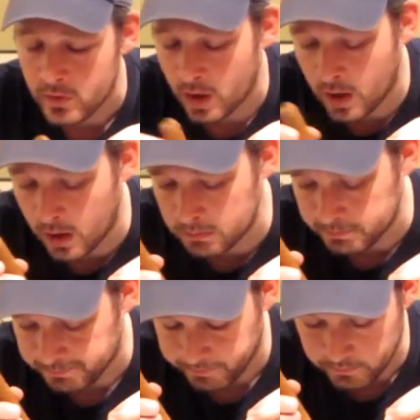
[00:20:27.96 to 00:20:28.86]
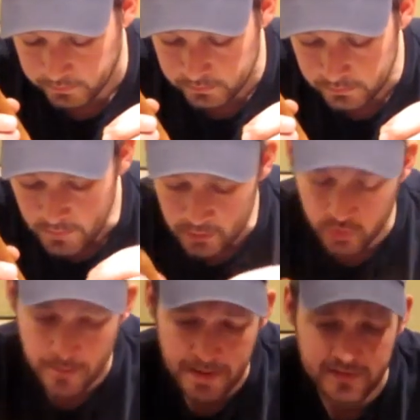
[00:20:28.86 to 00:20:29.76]
So
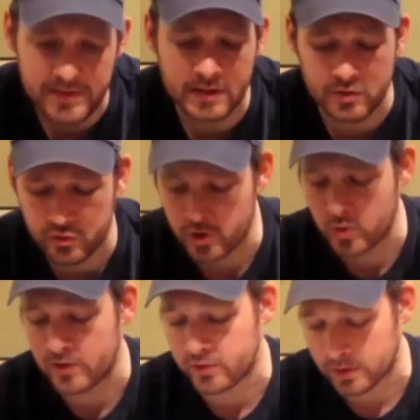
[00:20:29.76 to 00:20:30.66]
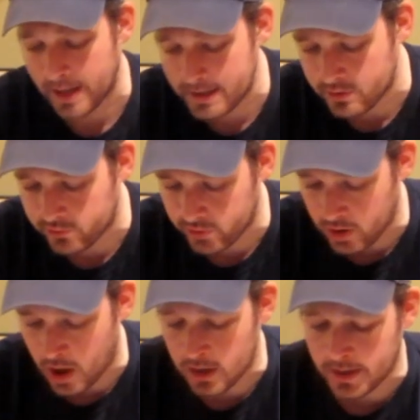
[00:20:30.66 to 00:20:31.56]
the best thing to do is light the
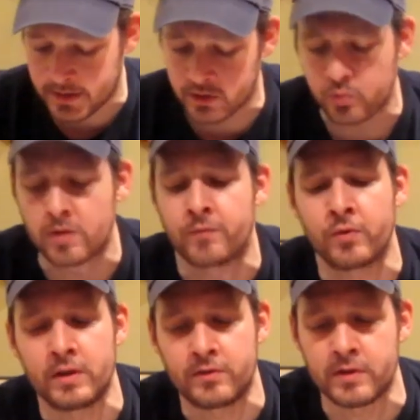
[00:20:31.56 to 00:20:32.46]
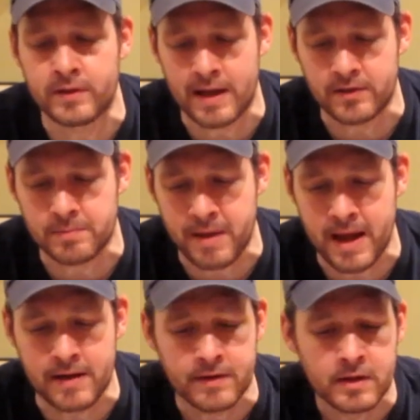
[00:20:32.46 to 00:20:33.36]
cigar, like this one for instance has a
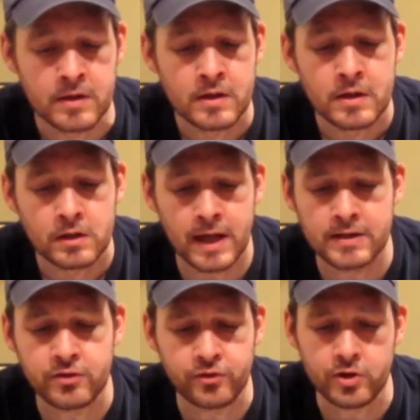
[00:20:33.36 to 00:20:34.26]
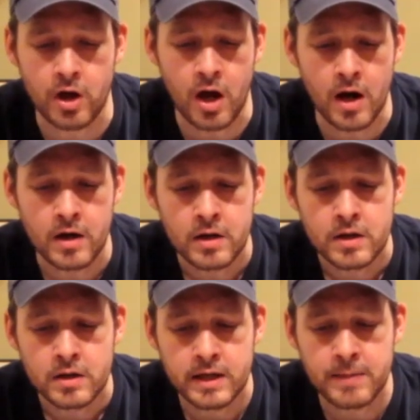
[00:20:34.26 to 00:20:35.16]
band. Light the cigar,
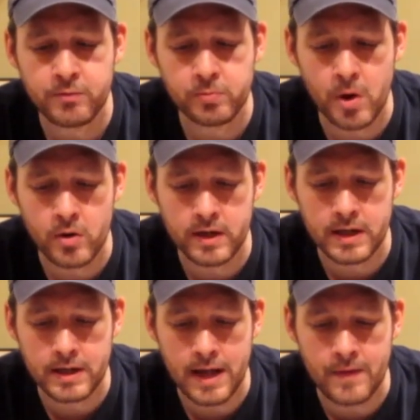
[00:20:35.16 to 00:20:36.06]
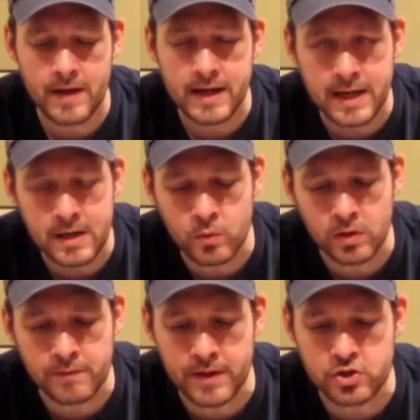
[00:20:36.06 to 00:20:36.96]
keep smoking it, and the heat
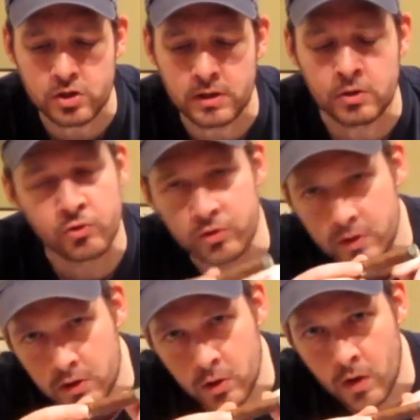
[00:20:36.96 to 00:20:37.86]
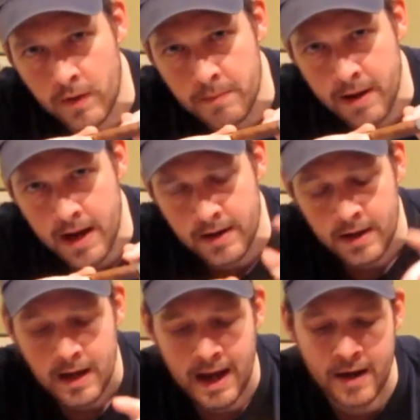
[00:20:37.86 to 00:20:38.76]
will eventually loosen the glue on the band.
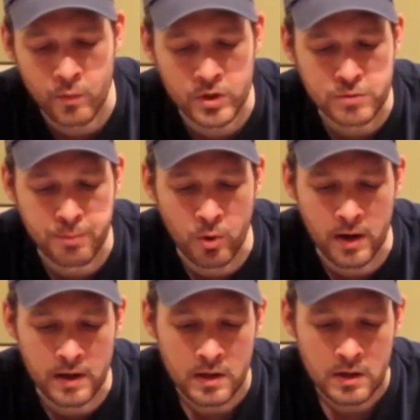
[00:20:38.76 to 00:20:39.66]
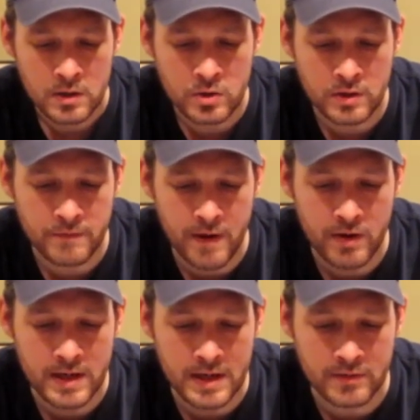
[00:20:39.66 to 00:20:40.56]
At which point you can
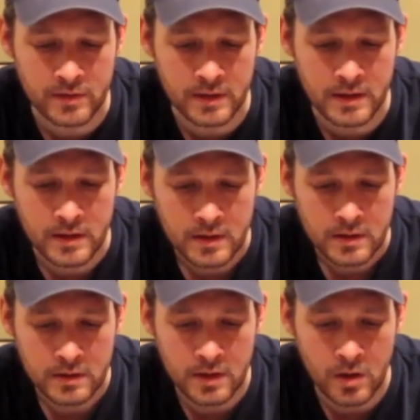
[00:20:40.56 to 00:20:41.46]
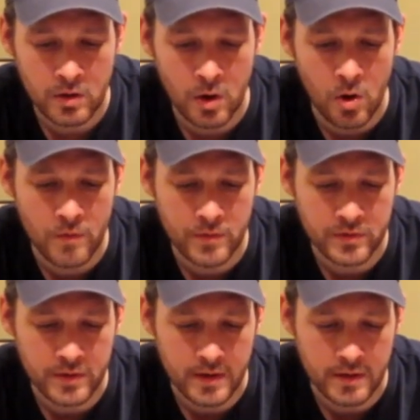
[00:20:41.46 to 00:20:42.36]
very easily, go over
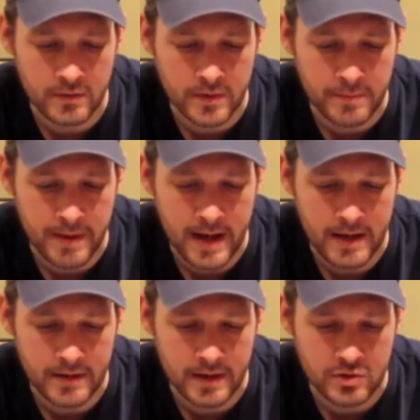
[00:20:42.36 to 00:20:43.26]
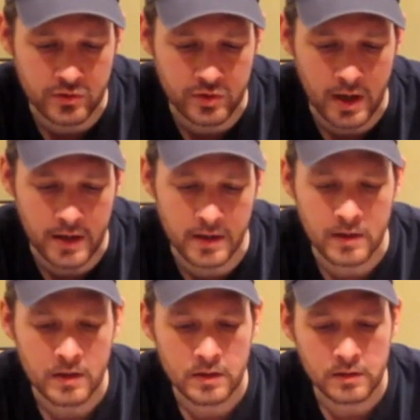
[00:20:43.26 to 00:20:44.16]
to the band and just kind
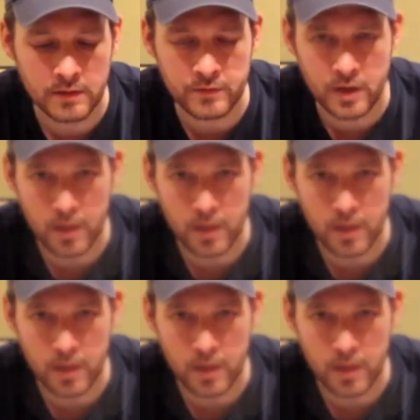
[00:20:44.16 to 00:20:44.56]
of lift it